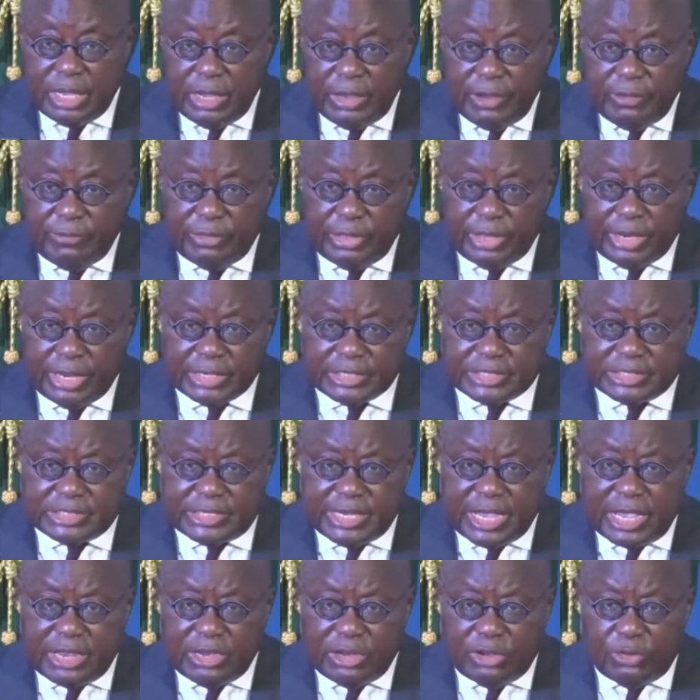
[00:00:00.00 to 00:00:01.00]
that a
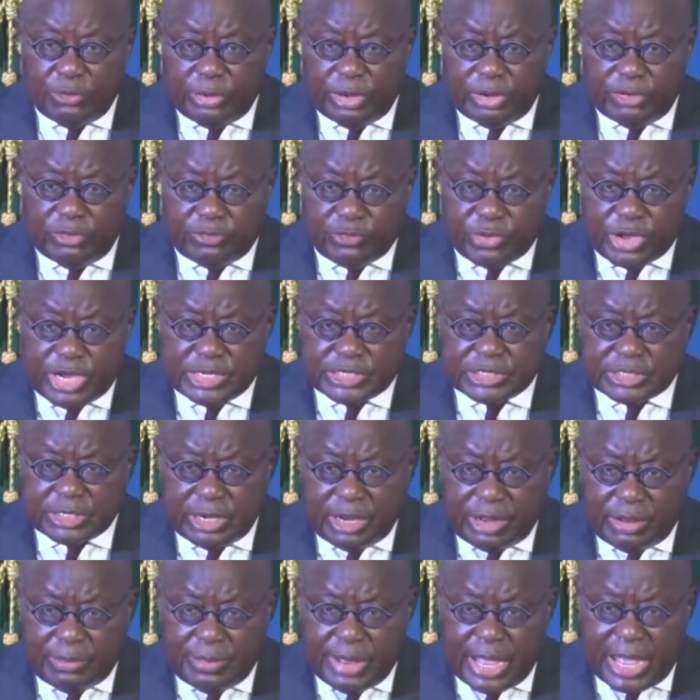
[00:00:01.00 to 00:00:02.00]
genuine
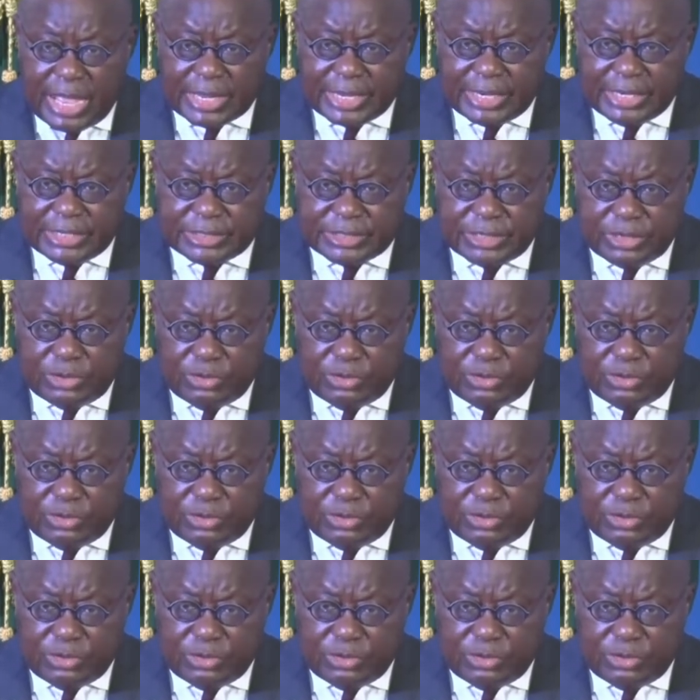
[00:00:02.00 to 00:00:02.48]
regional market in